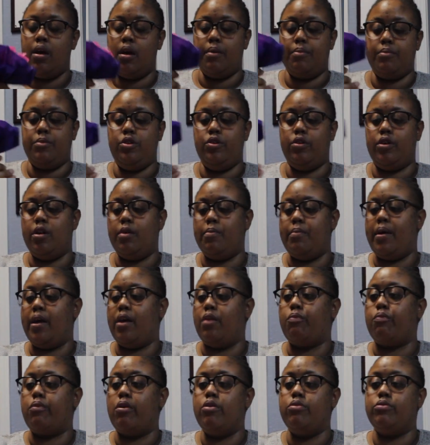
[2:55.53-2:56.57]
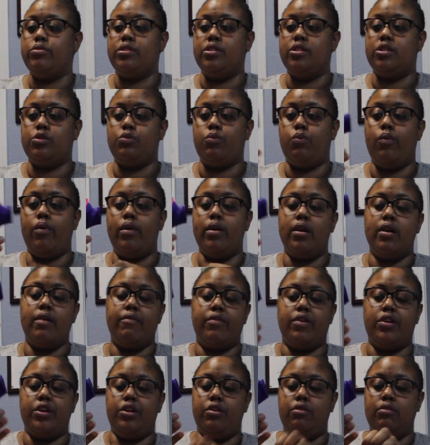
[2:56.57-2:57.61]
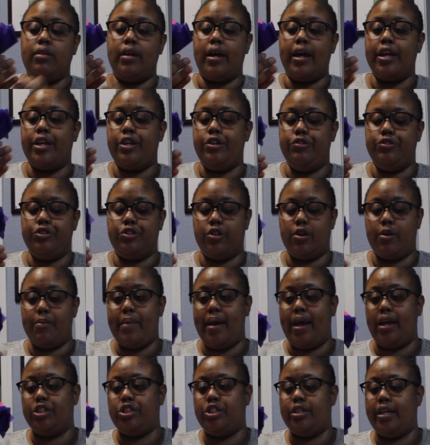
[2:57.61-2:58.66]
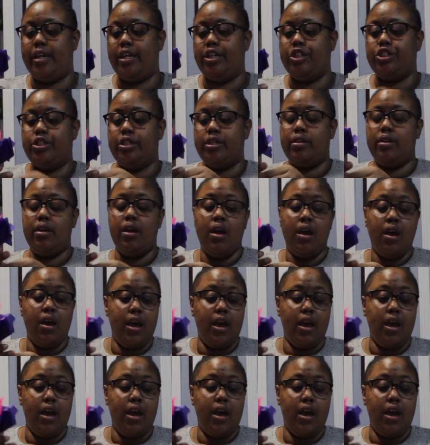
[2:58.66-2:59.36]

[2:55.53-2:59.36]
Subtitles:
You could make roses, whatever you like. Use your imagination.